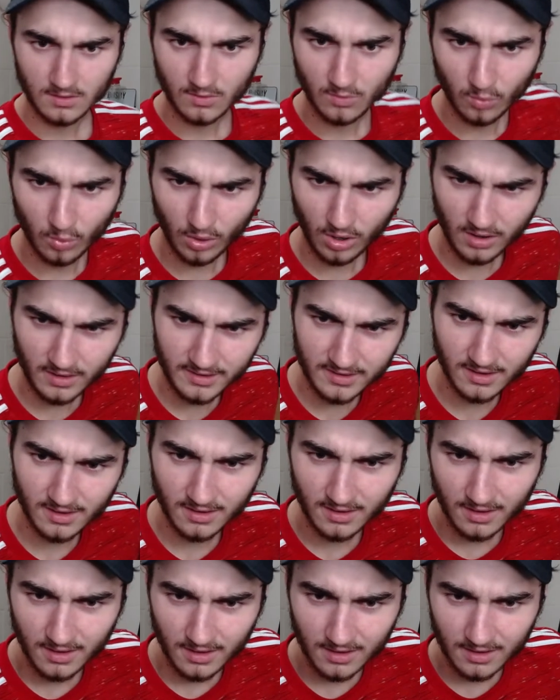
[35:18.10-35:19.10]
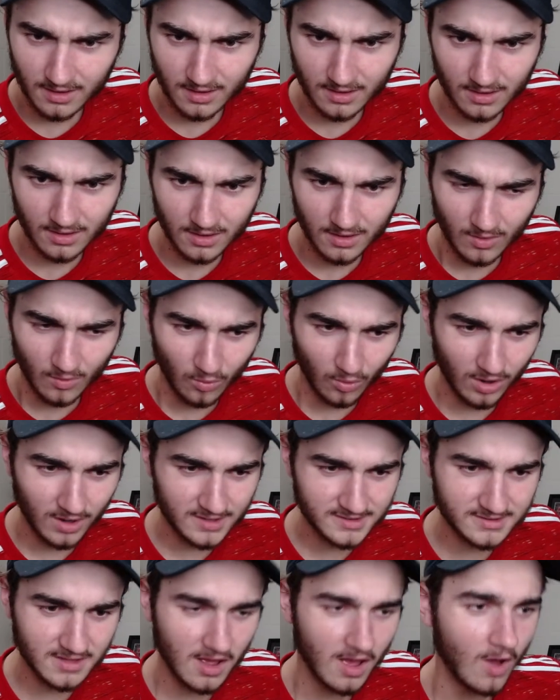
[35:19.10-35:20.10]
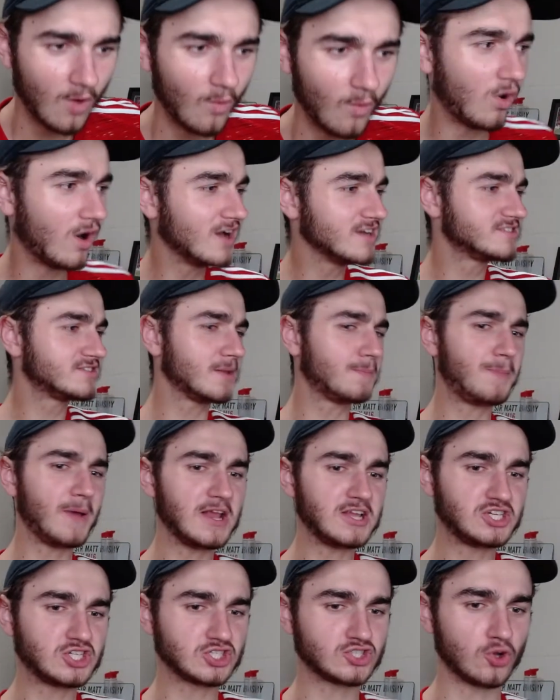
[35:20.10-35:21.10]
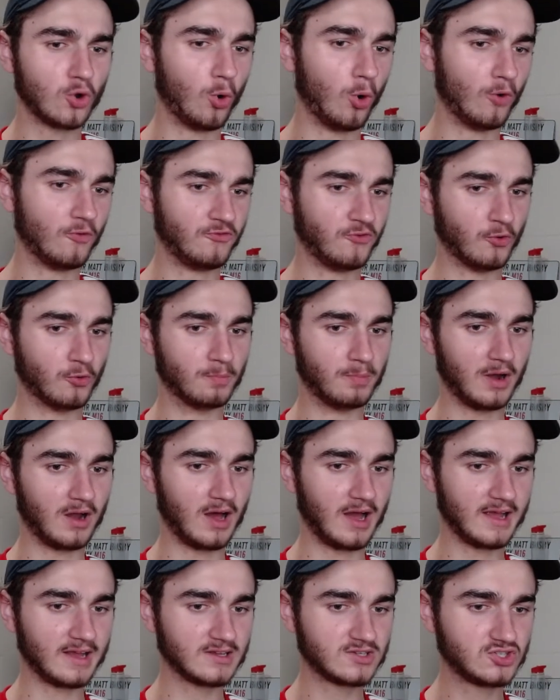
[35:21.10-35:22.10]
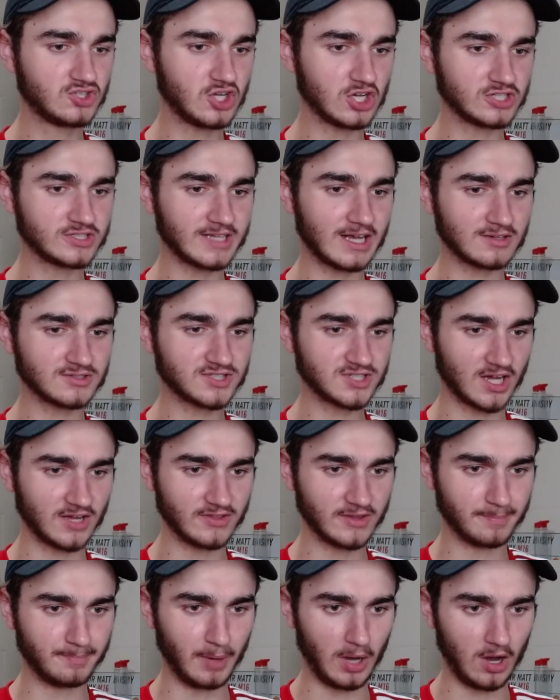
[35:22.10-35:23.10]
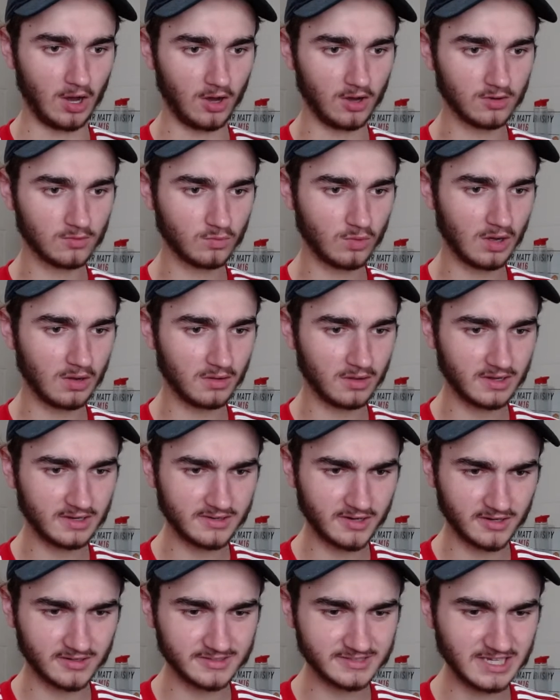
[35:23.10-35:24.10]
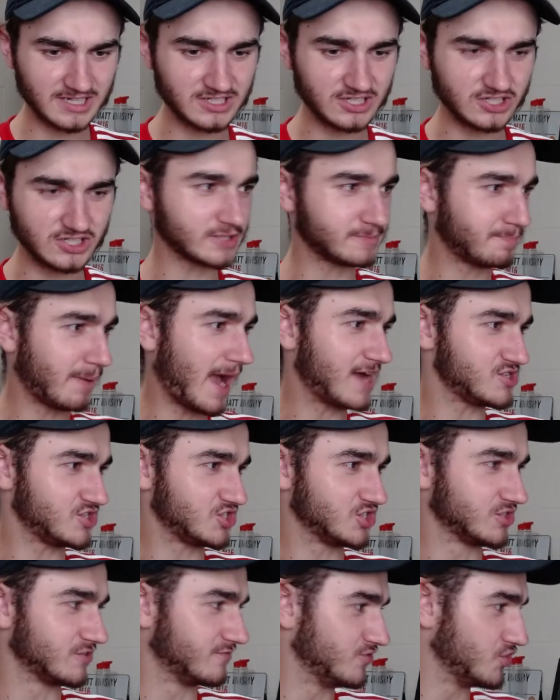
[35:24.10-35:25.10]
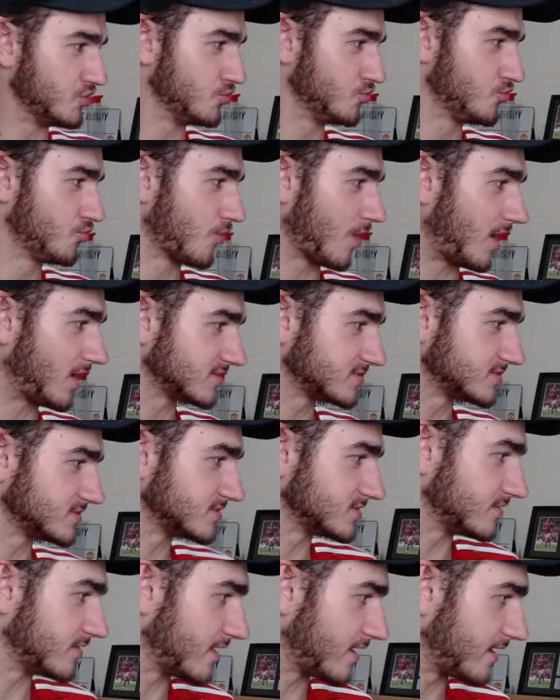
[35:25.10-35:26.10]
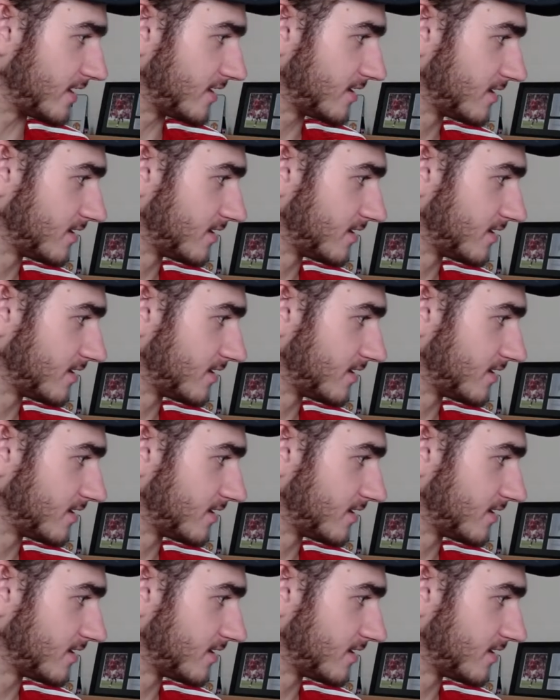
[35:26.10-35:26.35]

Why? Why is it? Why is the pitch just awful, but like just outside the box? Well, no, there's actually just patches of new grass, isn't there?